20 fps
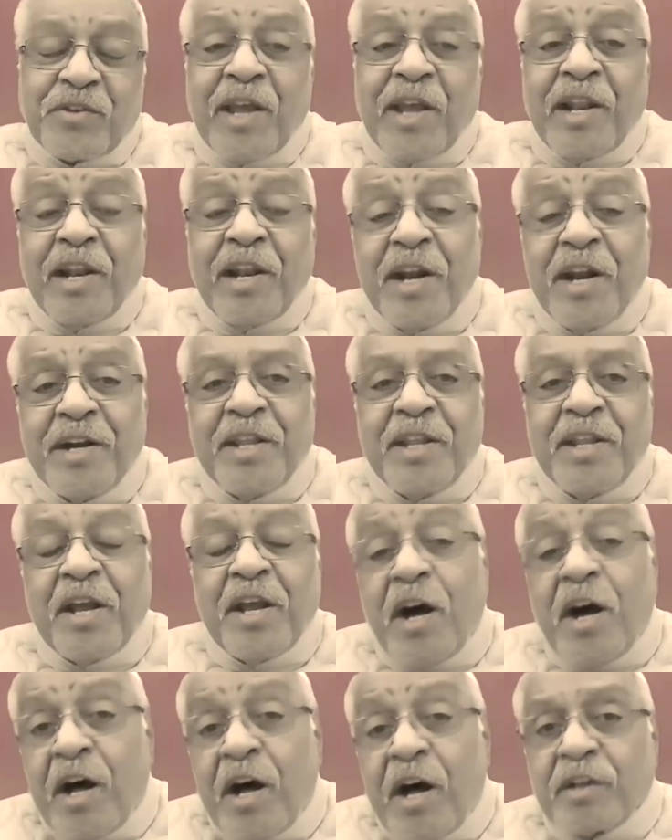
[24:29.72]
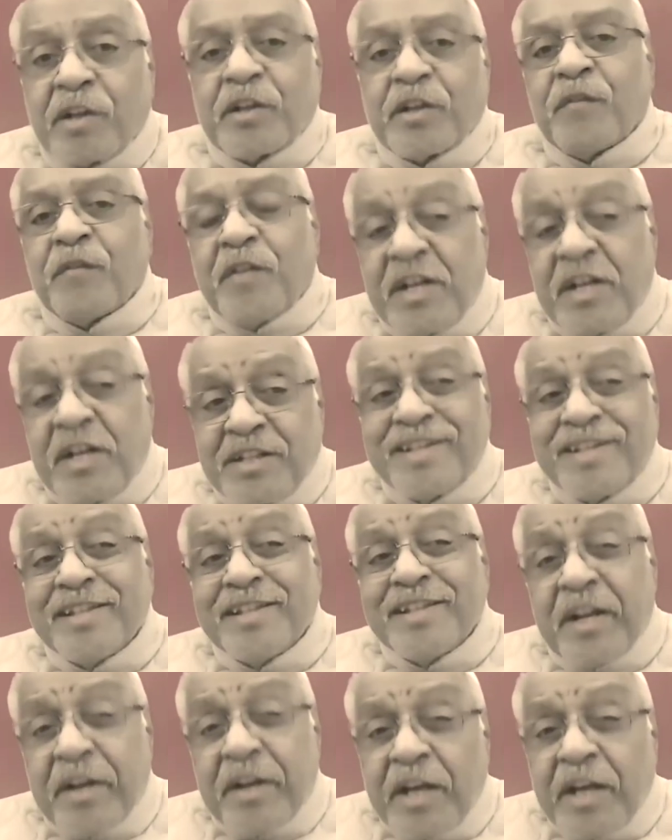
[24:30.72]
So I learned the art of
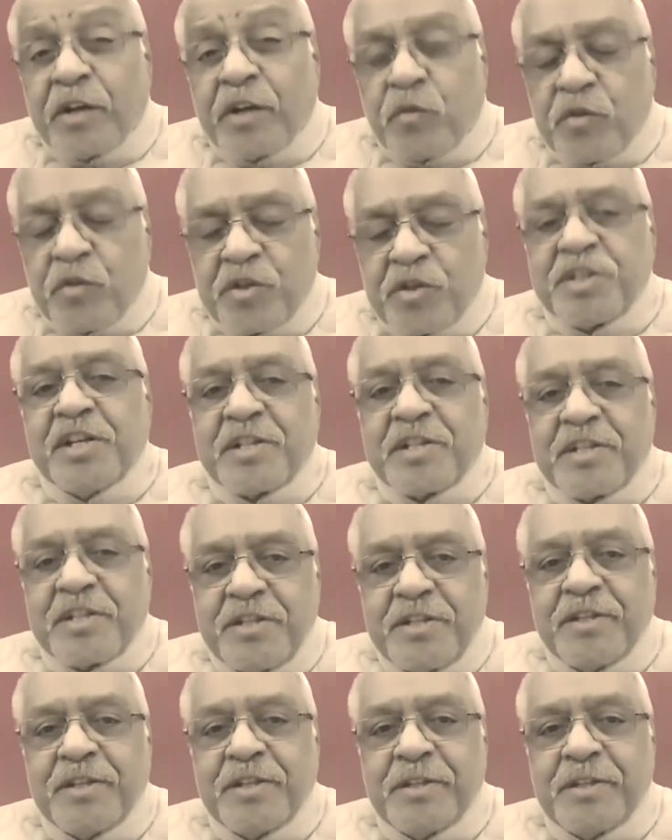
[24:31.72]
asking the right questions.